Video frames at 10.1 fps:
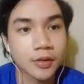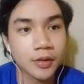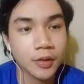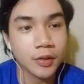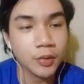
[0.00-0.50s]

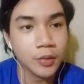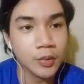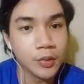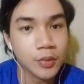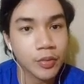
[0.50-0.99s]

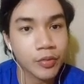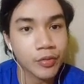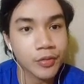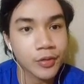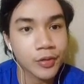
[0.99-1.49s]
Oh,
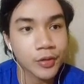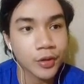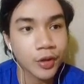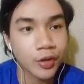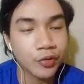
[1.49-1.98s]

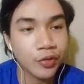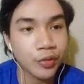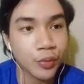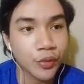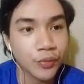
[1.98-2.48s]
two
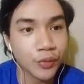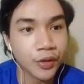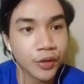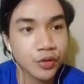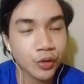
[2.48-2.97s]
more for
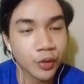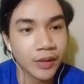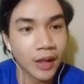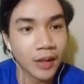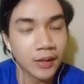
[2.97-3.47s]
the
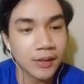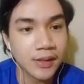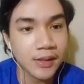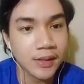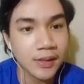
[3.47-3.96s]
drawing
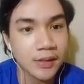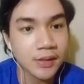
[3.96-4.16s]
LE.